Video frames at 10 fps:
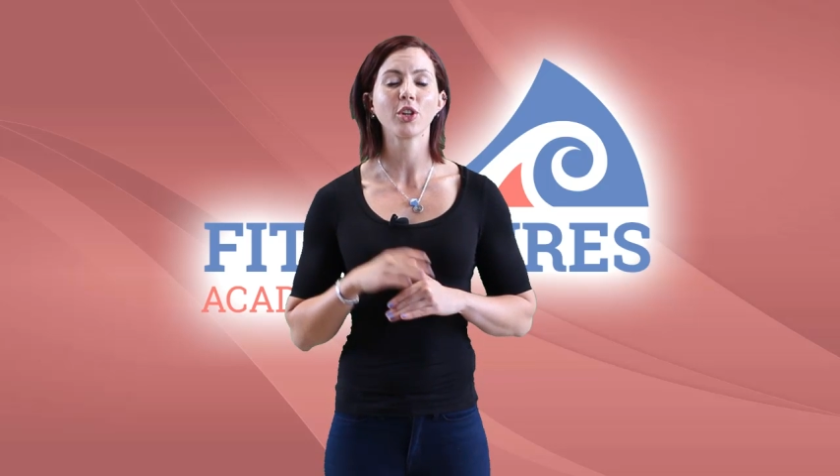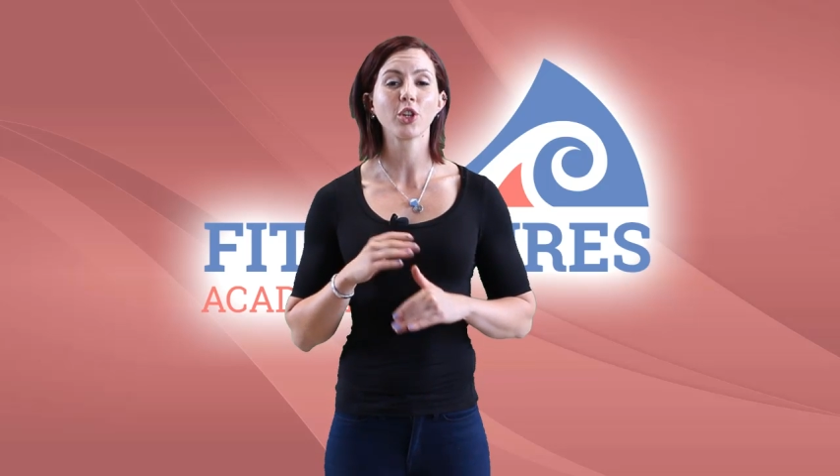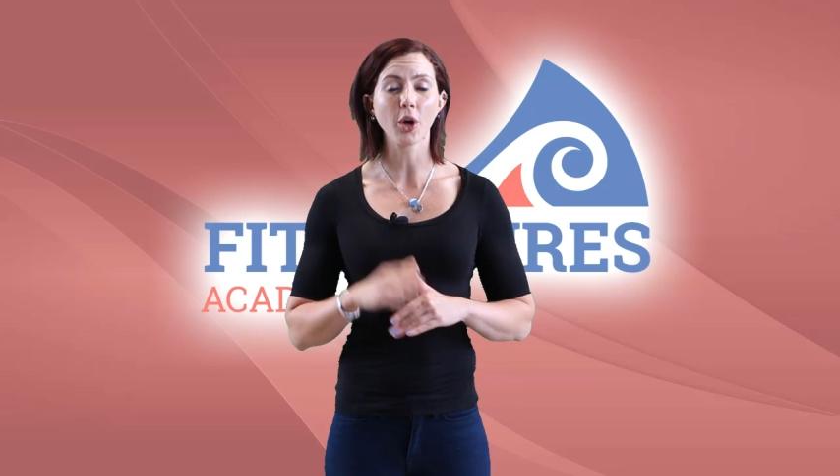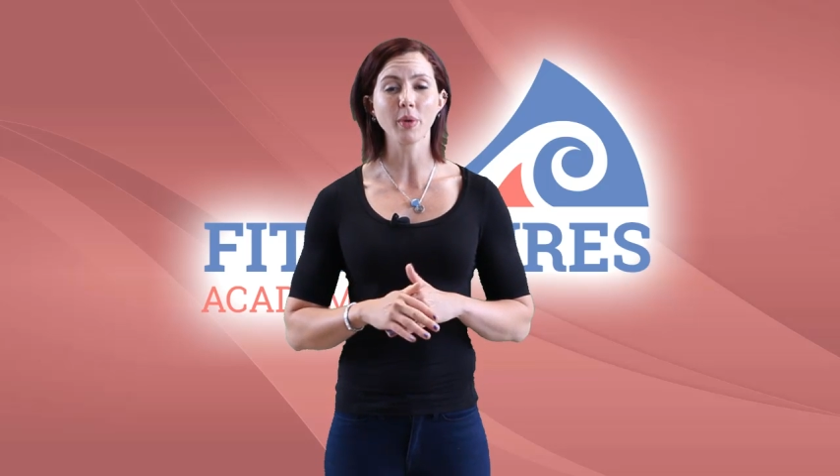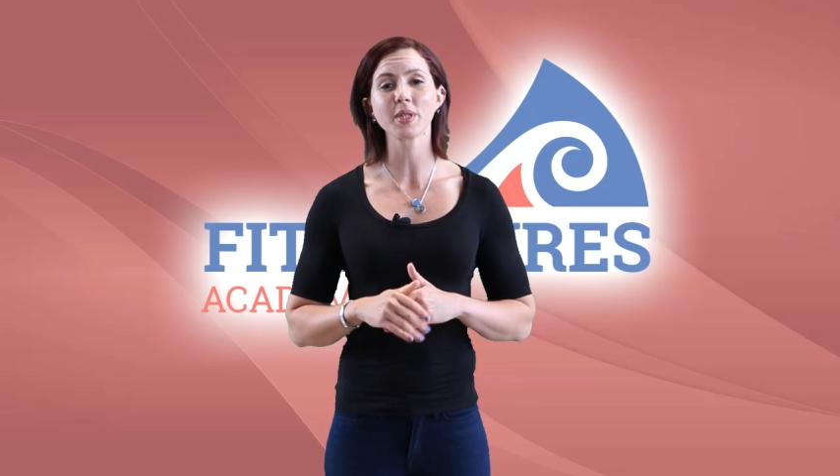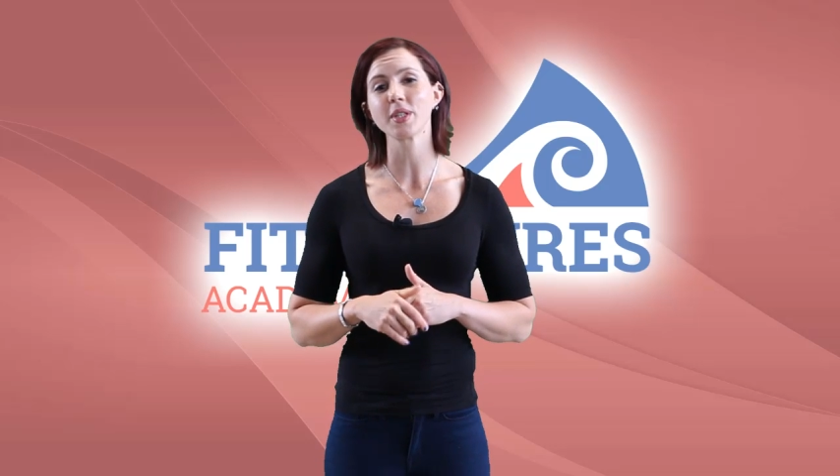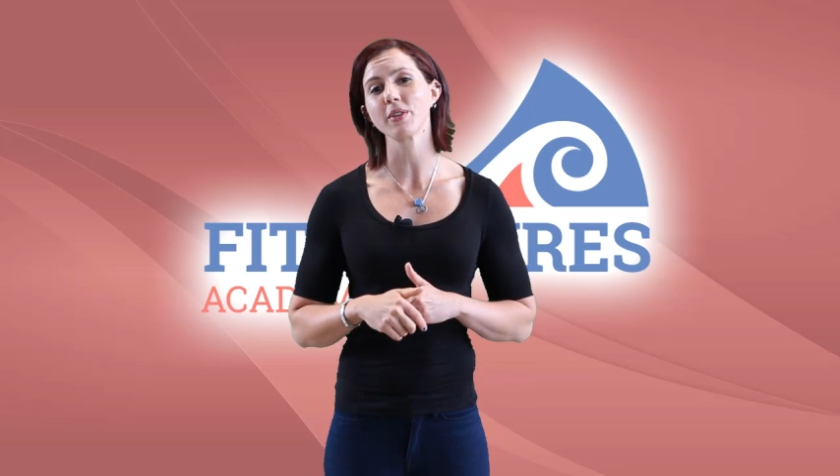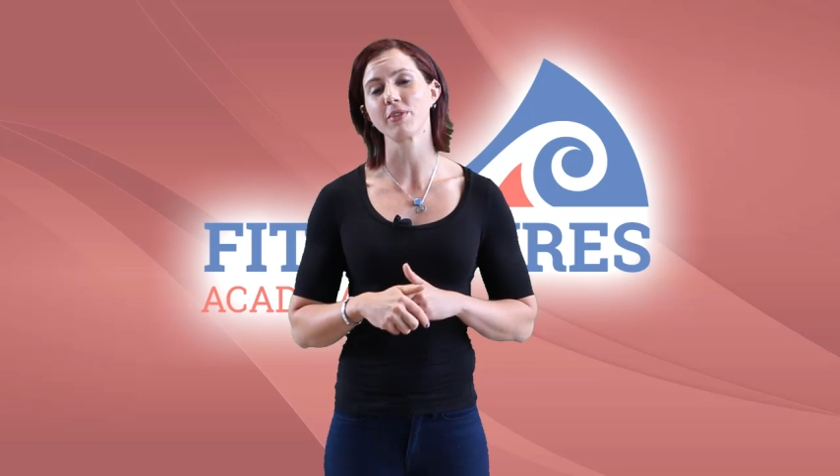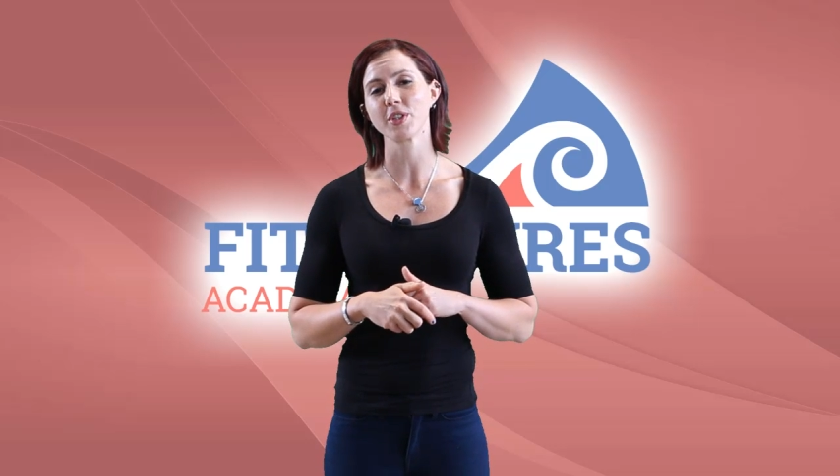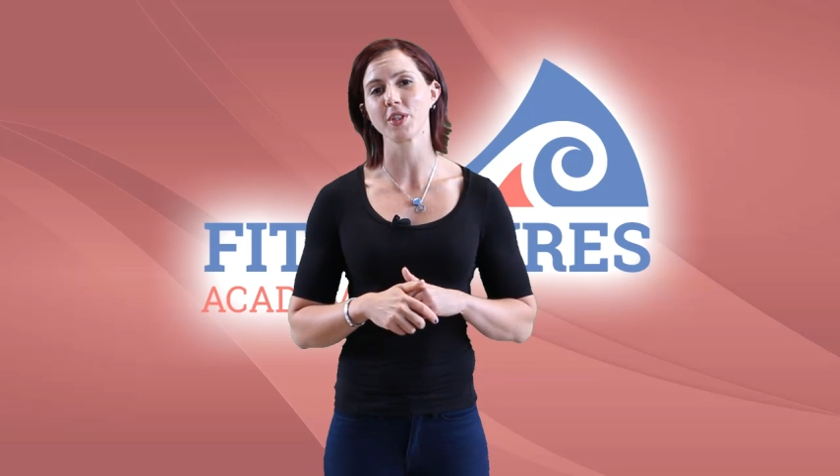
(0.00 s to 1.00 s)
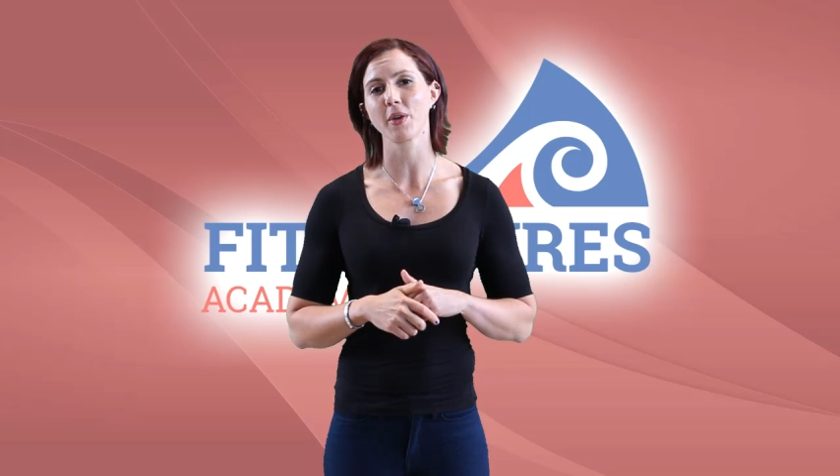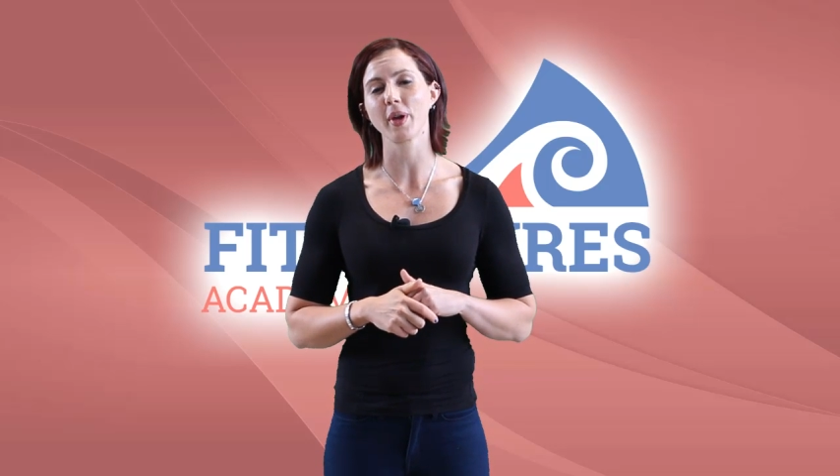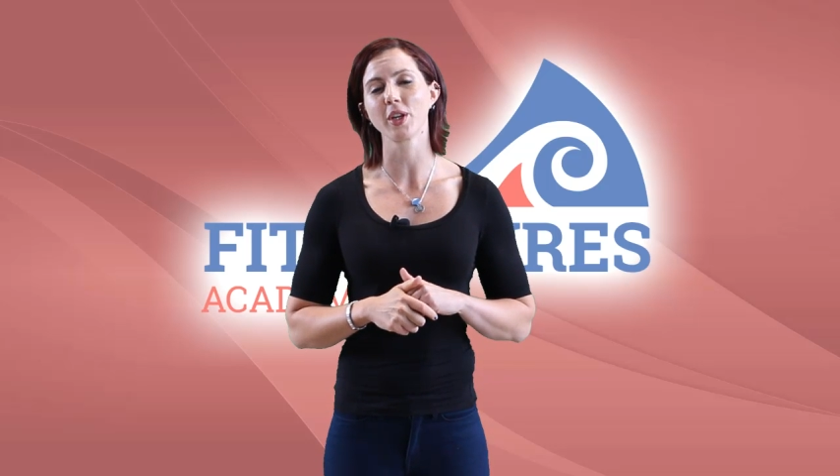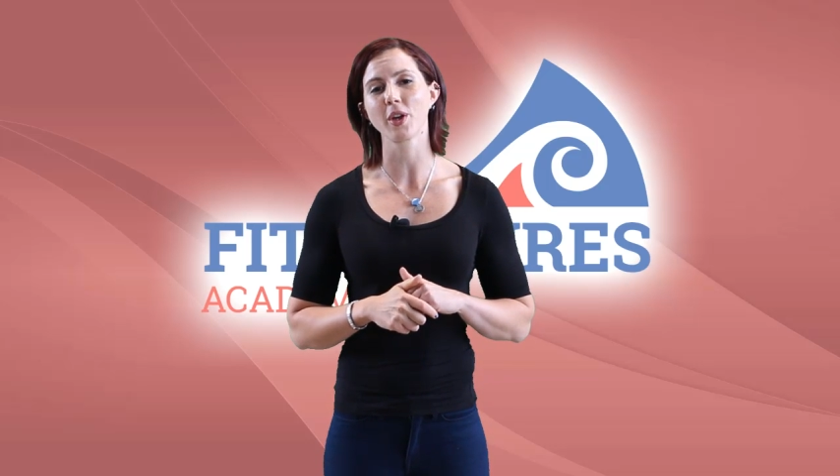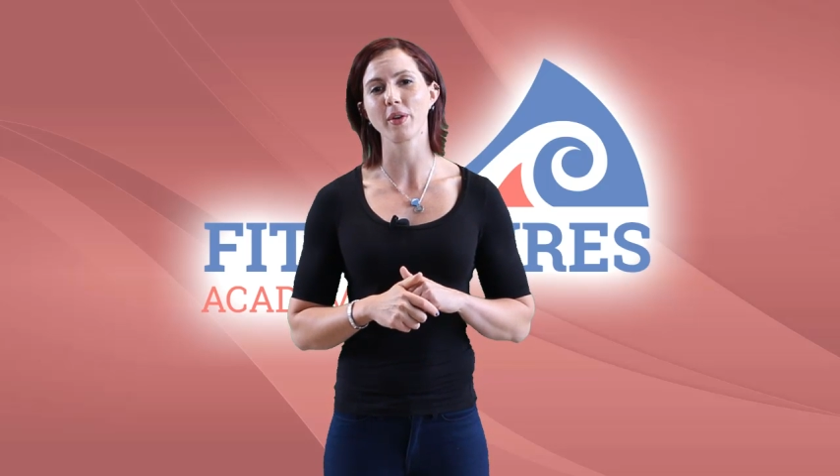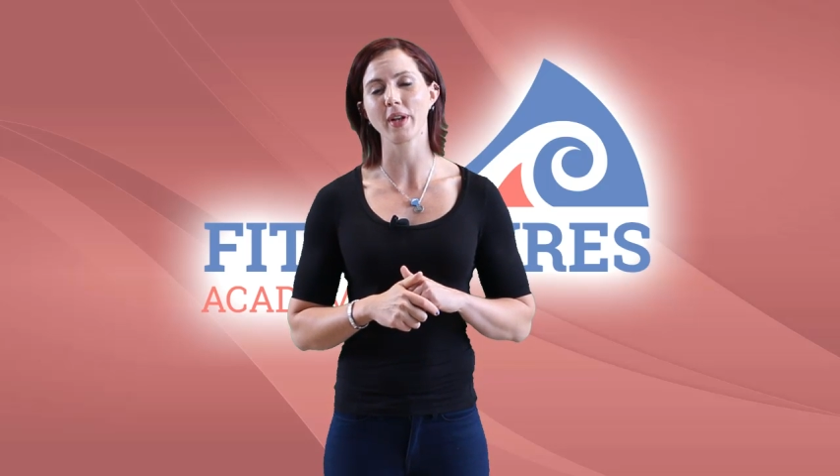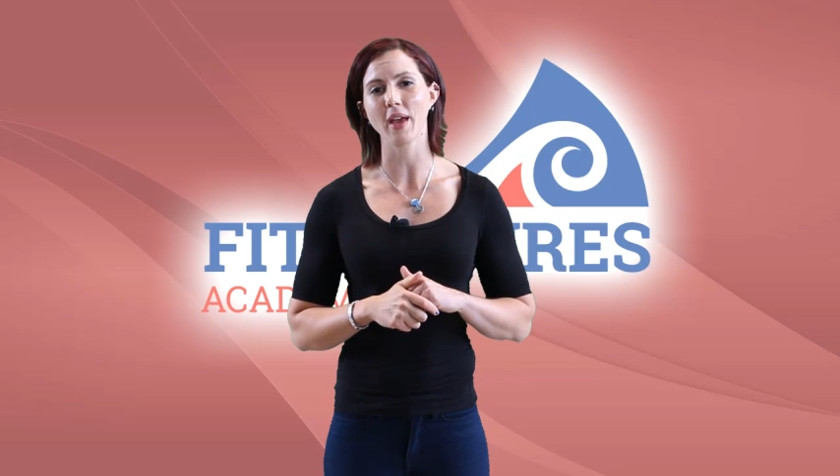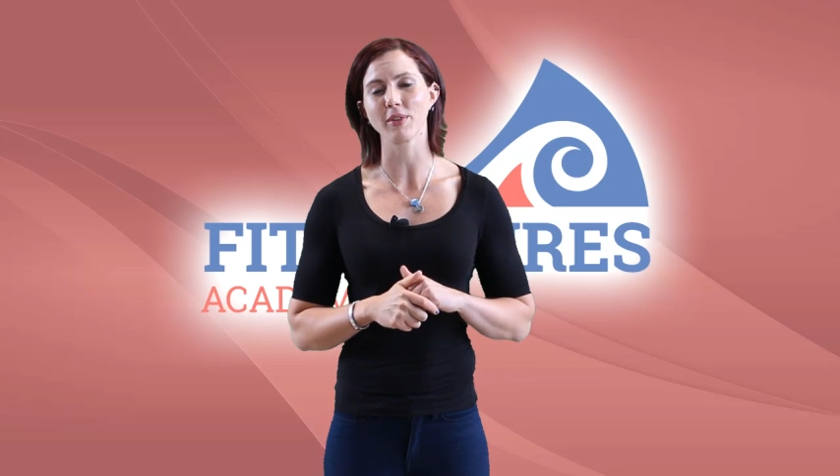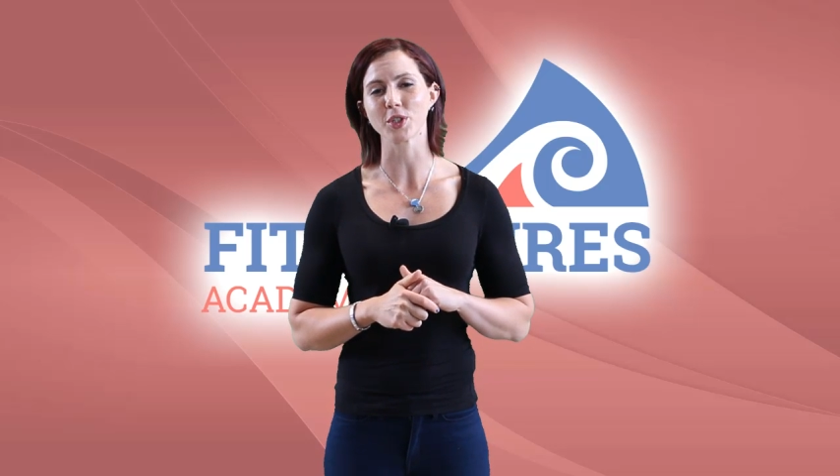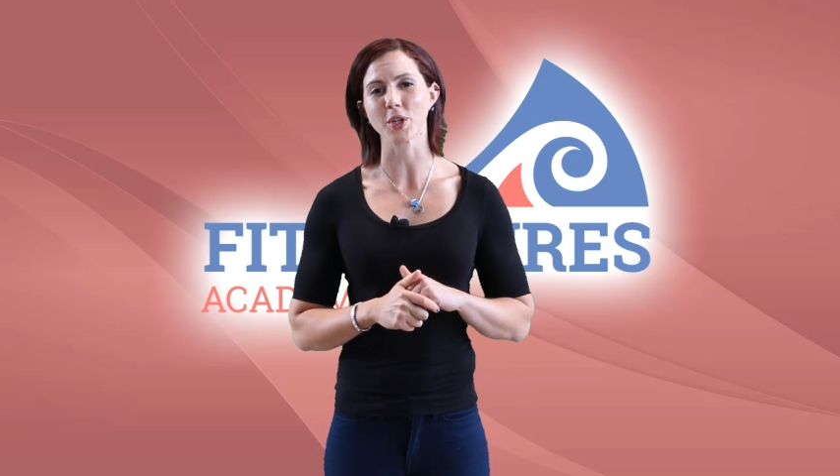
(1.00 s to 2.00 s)
Go and see a physio and go and
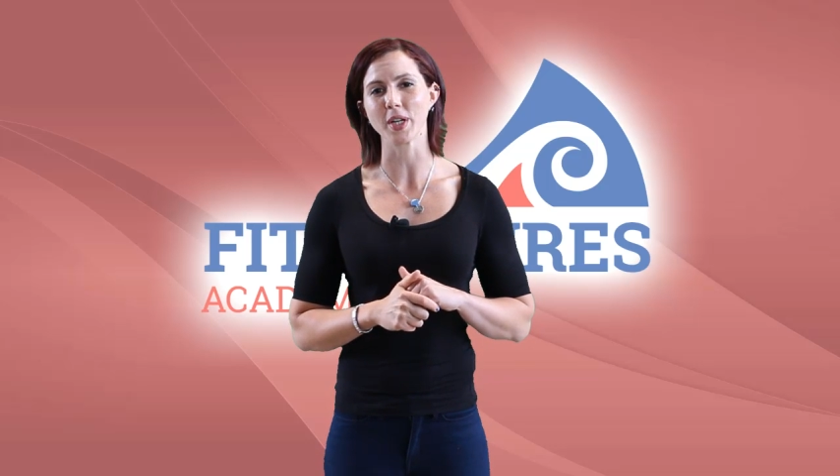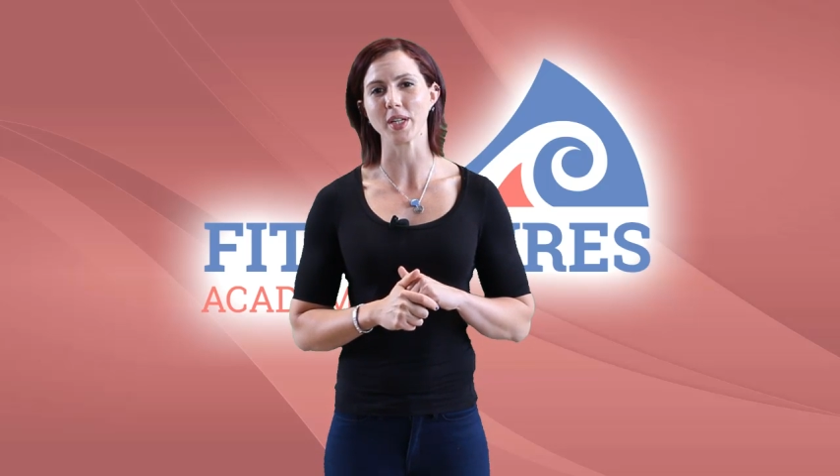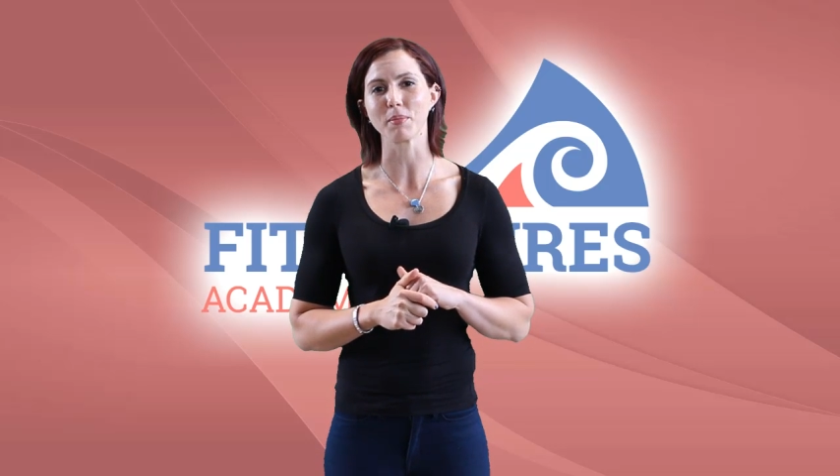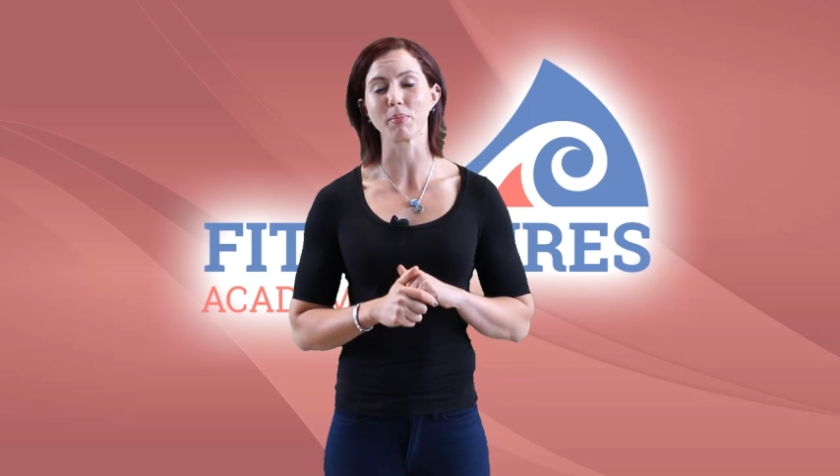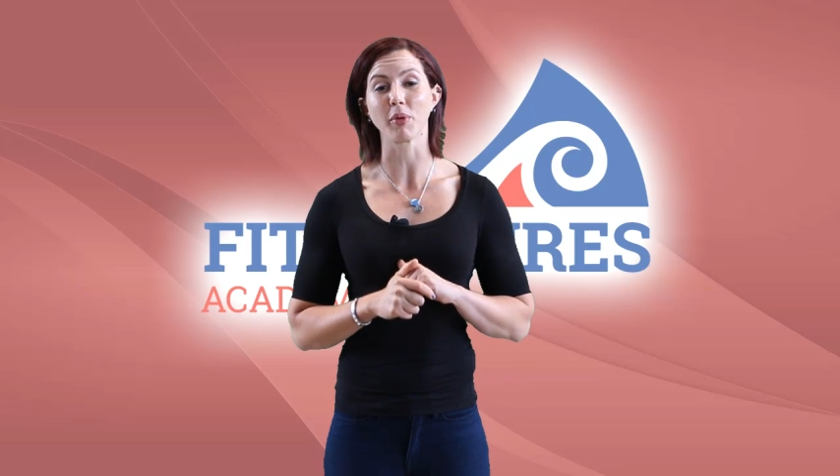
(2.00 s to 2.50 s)
have it treated